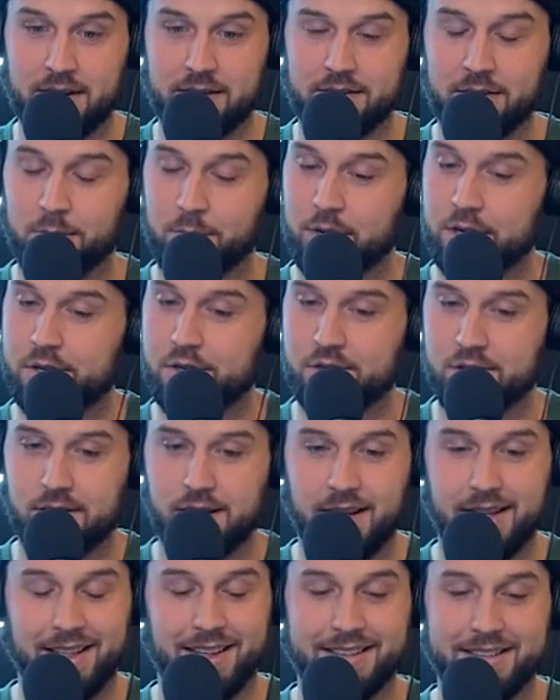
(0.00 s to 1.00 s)
which
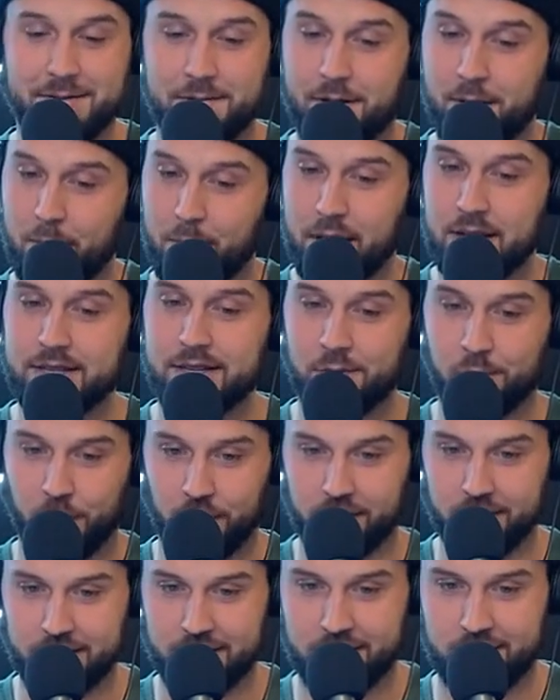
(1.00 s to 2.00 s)
that's an amazing
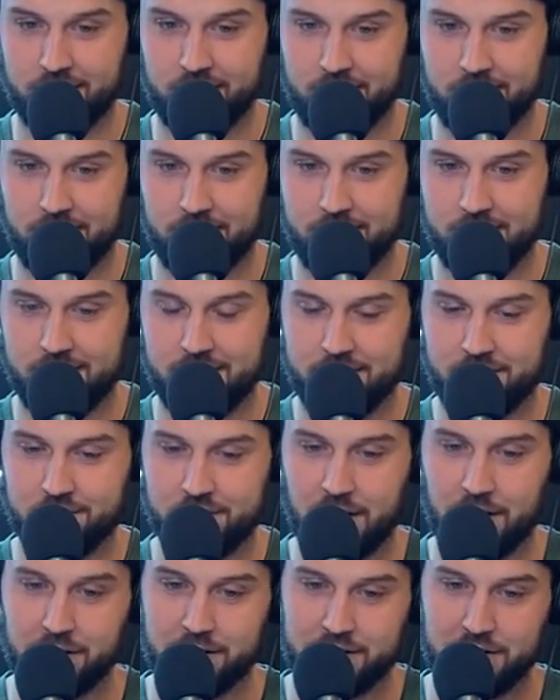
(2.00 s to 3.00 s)
work, listener.
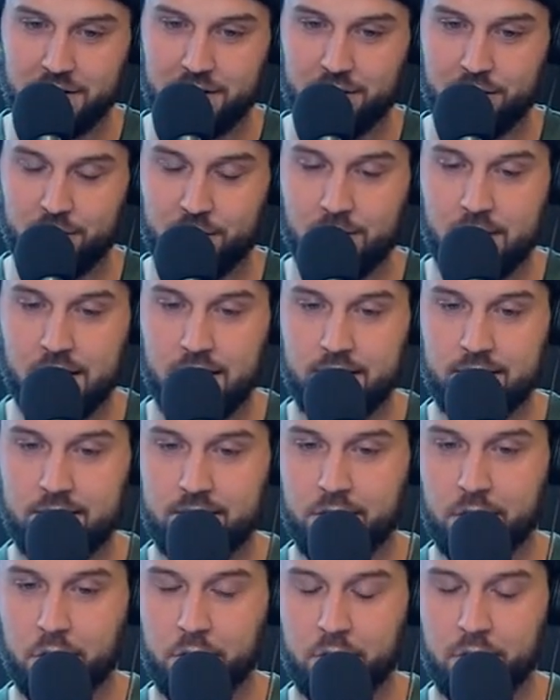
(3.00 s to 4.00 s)
Shout out to you.
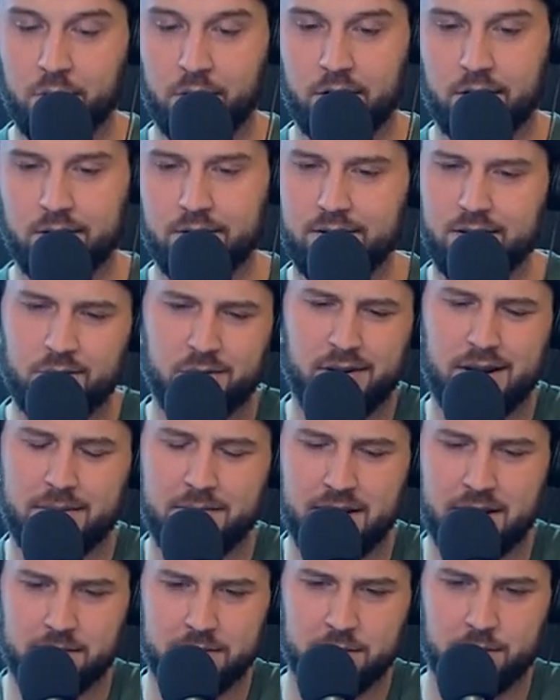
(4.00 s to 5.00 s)
You know who you are. I won't name names,